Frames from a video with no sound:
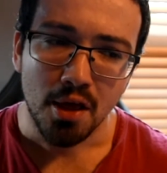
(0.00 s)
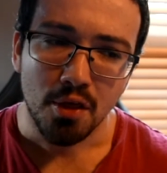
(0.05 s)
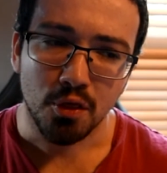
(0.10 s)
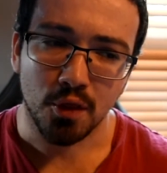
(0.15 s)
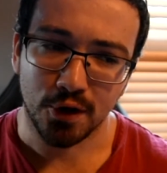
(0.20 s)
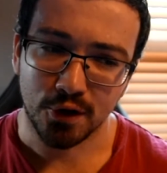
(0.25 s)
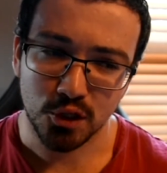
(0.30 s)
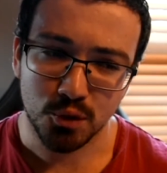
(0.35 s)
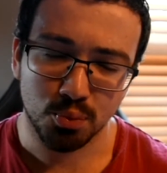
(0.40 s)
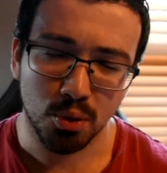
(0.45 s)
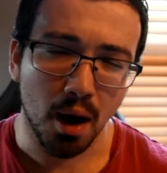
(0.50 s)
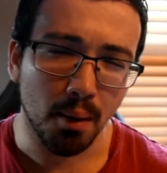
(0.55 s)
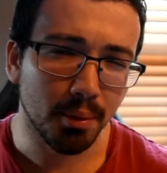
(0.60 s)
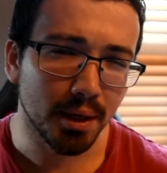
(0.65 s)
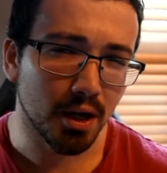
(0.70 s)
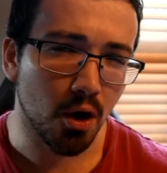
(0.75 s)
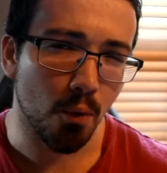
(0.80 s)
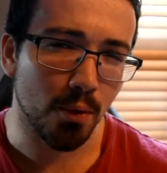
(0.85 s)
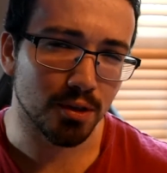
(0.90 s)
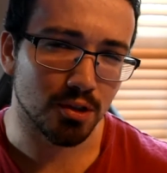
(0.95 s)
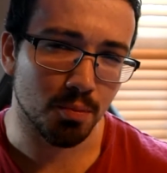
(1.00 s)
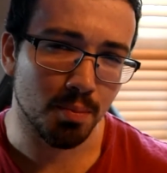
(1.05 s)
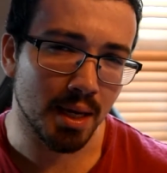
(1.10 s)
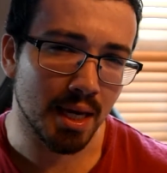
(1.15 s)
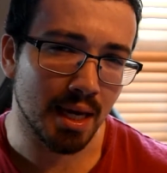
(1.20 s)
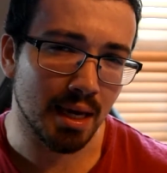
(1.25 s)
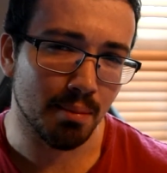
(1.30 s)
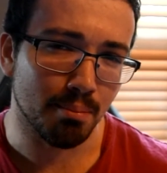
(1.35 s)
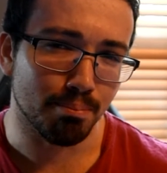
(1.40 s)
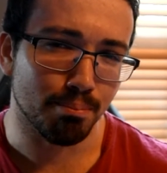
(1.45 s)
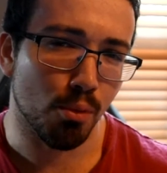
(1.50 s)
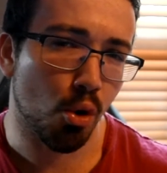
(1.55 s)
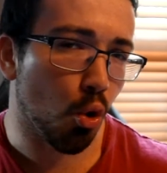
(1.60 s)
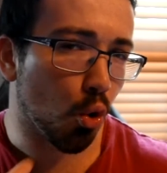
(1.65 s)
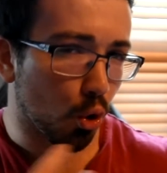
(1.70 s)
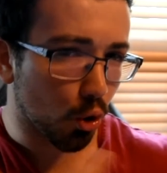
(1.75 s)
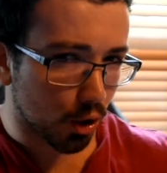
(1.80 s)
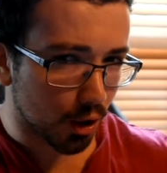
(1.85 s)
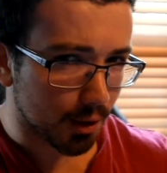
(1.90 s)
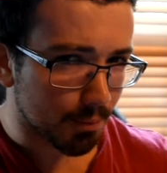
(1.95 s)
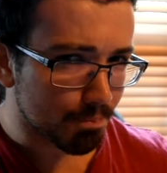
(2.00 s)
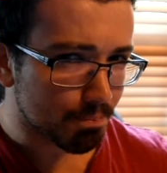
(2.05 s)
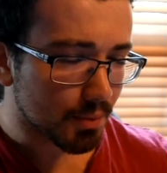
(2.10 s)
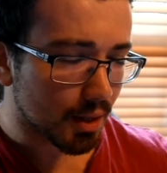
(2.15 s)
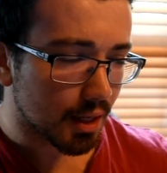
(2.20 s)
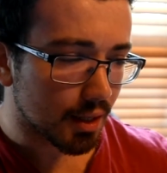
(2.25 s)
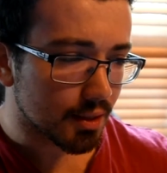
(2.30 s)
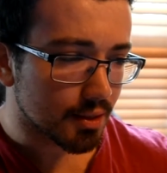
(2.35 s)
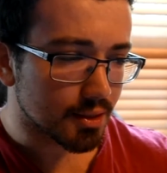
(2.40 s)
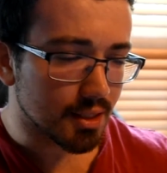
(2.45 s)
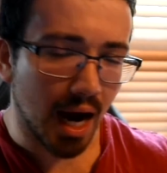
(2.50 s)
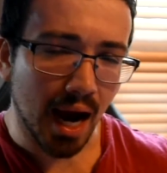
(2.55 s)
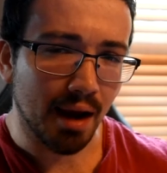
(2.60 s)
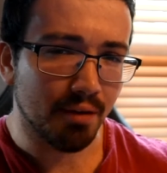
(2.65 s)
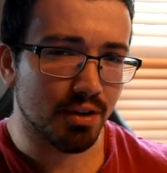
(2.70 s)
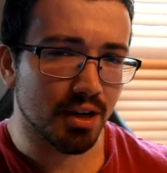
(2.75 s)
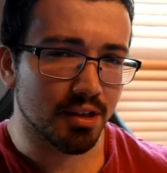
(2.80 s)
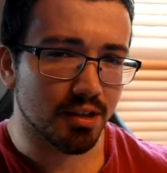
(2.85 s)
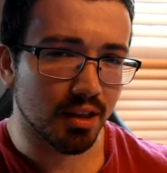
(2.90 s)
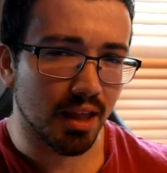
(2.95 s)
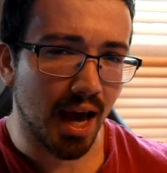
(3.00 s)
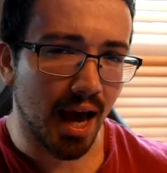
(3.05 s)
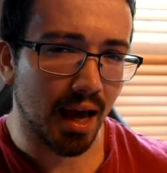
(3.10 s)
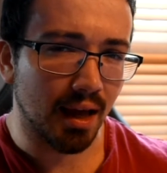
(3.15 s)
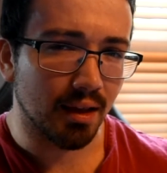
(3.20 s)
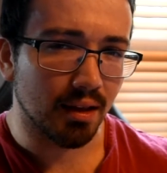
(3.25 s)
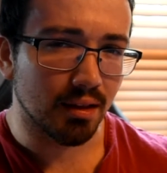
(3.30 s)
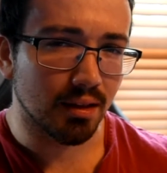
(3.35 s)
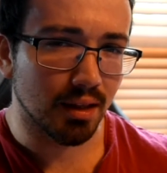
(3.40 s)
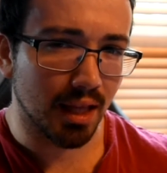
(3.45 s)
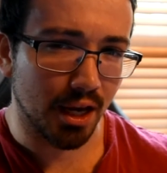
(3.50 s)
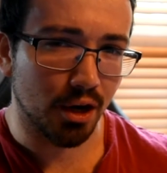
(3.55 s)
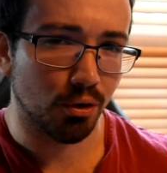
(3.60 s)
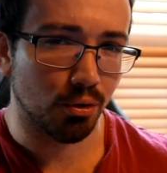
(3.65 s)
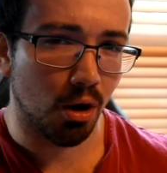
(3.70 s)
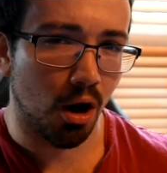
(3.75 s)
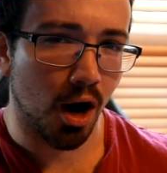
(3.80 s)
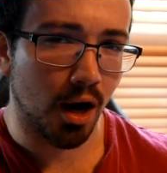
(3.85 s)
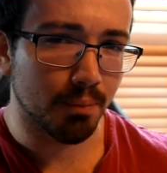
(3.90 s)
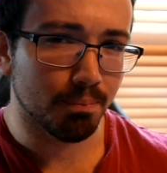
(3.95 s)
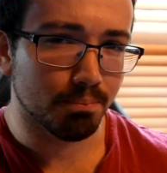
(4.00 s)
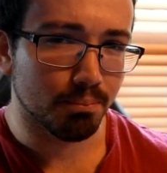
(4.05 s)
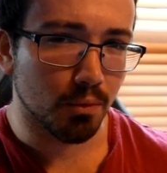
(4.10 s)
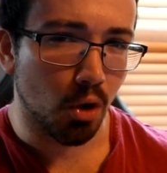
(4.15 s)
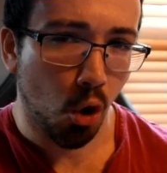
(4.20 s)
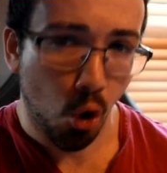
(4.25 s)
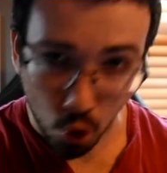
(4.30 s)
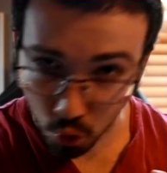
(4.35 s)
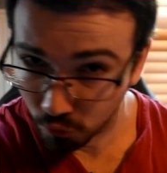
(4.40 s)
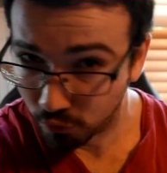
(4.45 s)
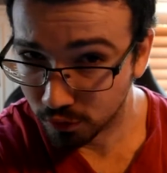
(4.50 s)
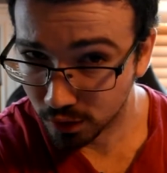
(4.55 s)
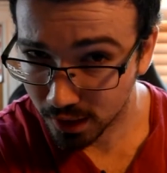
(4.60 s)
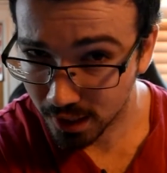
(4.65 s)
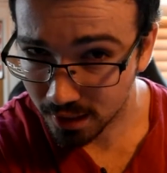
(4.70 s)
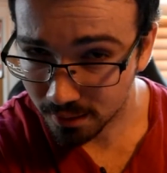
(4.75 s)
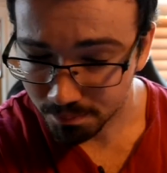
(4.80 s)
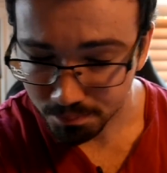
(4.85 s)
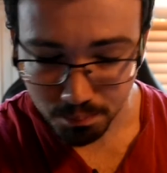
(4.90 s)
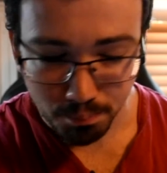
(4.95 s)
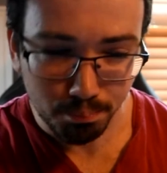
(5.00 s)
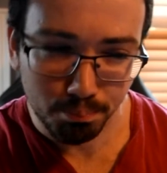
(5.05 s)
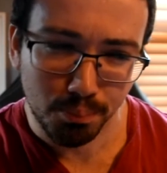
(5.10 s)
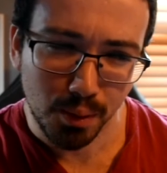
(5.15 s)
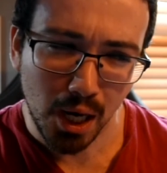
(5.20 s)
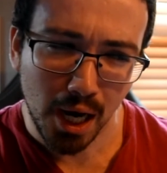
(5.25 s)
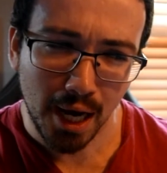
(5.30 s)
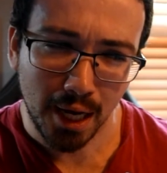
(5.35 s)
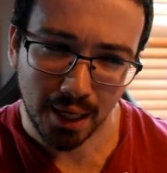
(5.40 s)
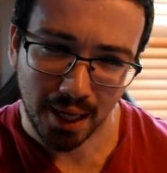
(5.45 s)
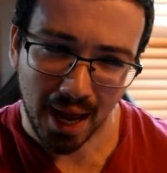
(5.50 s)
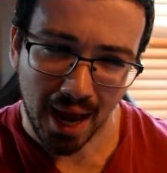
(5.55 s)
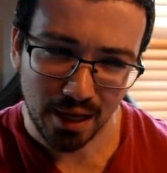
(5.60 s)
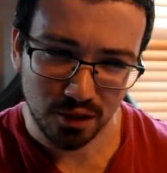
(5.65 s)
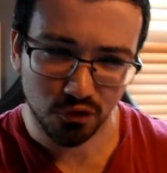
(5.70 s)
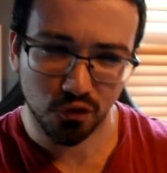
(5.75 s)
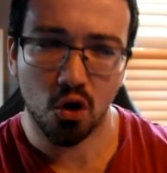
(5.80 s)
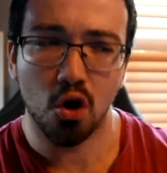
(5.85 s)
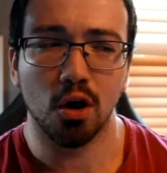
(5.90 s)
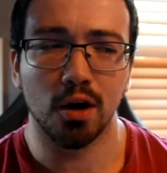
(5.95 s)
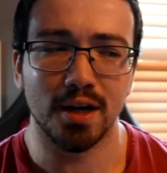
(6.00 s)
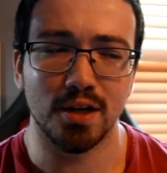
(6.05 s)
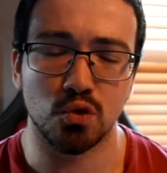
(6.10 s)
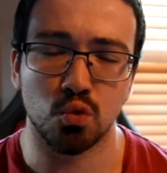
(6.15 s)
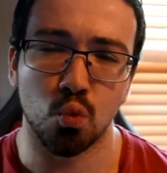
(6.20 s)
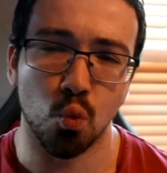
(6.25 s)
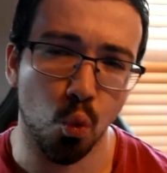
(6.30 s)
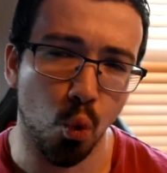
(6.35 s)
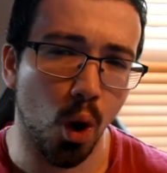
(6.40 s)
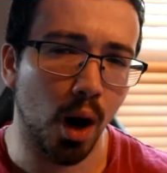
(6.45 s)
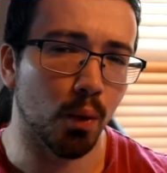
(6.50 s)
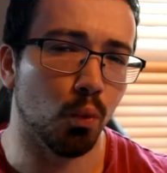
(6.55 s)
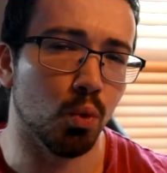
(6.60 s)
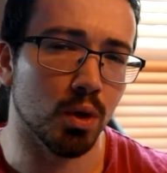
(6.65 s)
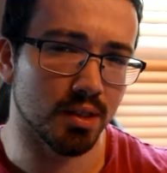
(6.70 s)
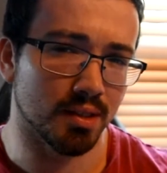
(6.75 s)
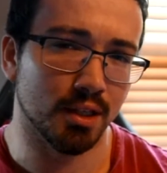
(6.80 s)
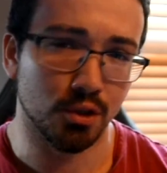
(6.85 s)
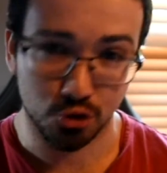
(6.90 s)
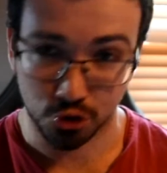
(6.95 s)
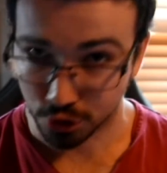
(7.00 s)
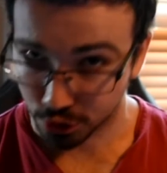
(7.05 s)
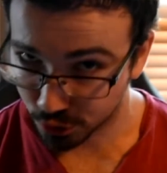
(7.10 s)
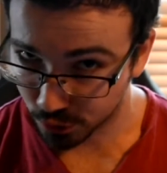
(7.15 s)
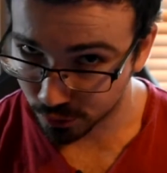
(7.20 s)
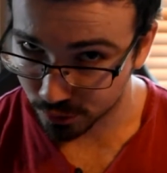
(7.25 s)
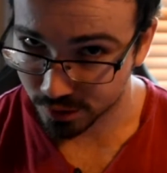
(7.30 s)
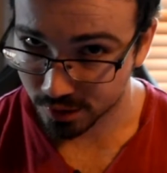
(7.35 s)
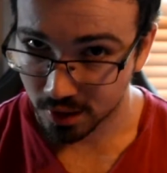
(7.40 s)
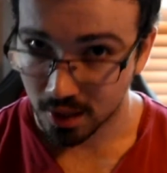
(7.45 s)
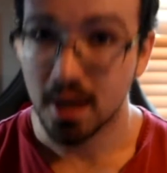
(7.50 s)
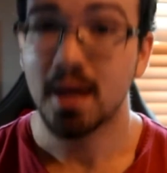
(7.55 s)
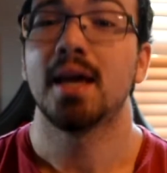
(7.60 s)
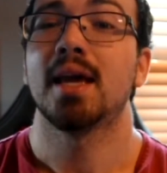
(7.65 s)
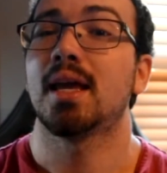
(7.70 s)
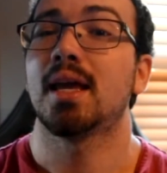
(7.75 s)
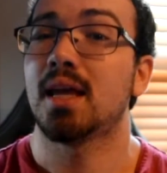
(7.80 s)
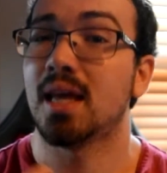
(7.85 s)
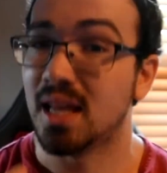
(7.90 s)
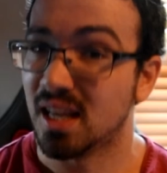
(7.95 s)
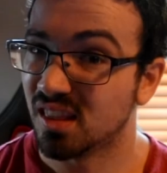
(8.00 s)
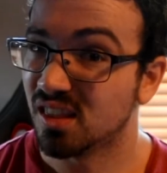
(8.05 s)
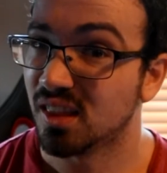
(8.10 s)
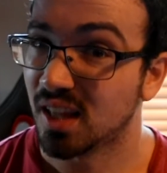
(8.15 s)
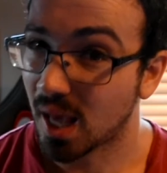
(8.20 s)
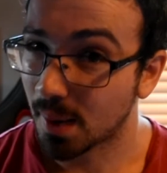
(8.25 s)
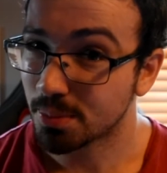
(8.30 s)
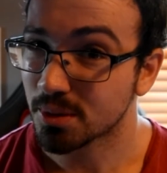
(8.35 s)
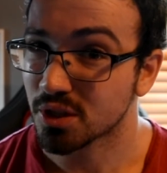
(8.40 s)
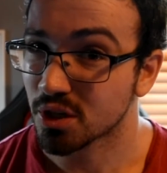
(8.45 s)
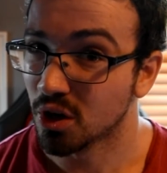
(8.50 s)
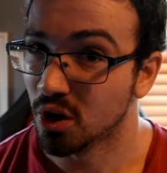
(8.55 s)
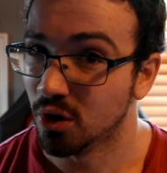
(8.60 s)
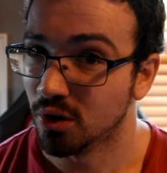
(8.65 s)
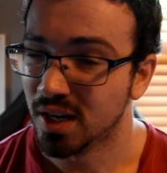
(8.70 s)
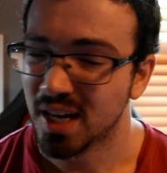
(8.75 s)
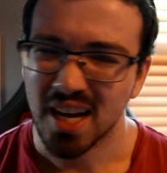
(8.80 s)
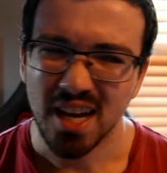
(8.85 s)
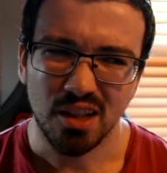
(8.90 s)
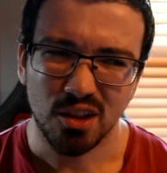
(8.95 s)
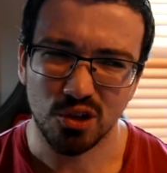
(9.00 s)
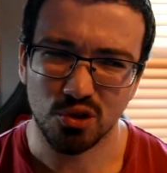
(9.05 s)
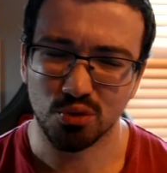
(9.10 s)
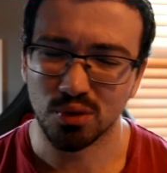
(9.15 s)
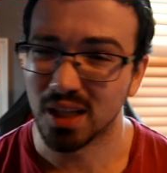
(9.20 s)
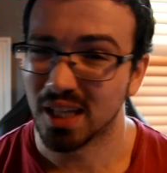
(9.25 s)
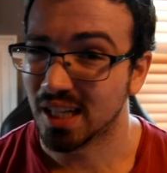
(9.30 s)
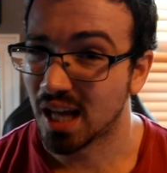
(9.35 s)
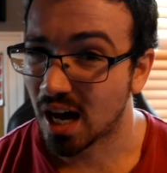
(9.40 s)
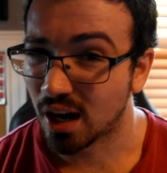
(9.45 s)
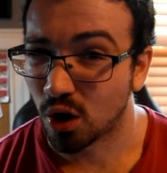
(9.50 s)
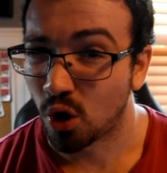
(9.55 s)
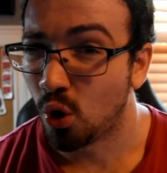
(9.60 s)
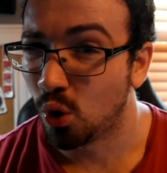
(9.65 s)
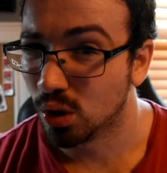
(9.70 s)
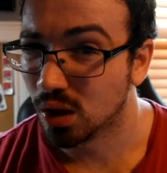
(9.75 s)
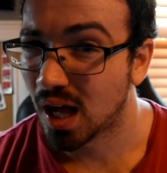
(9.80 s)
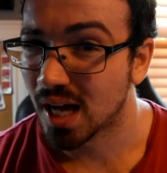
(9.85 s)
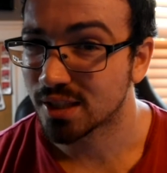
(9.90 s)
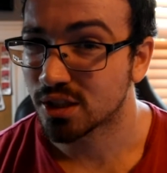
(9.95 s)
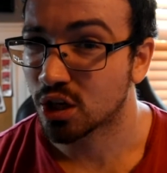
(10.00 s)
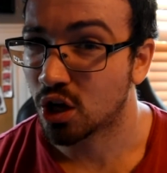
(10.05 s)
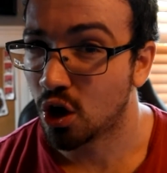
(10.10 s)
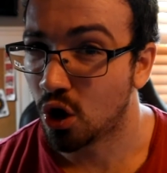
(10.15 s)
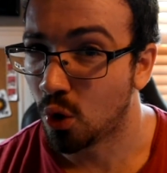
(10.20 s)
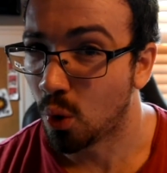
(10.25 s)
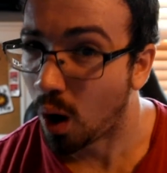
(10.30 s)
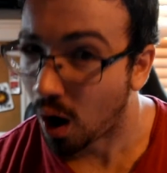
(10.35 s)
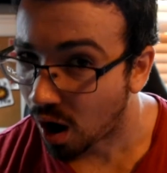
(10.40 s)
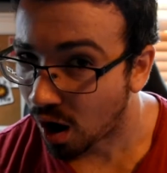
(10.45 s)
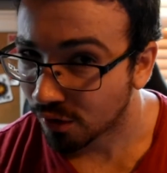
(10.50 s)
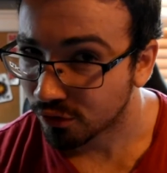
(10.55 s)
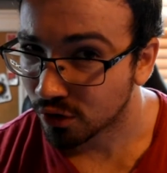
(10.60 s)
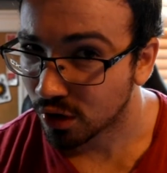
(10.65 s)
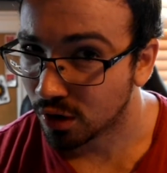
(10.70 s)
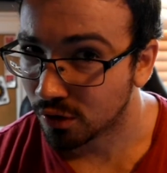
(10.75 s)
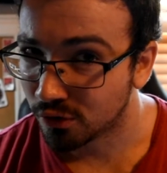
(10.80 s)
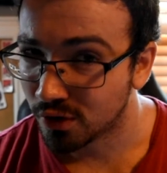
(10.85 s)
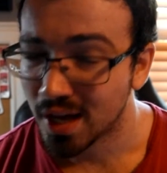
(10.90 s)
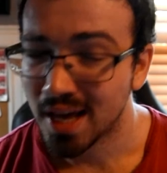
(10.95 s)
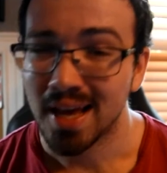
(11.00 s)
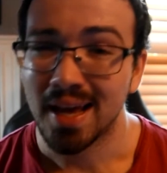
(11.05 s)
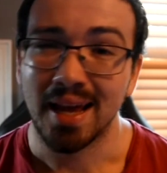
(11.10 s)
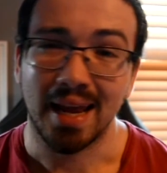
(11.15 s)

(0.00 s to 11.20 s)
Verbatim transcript: There is probably going to be more dived into that later on, hopefully. But as far as what was introduced in the episode, there's really not a whole lot to go off of.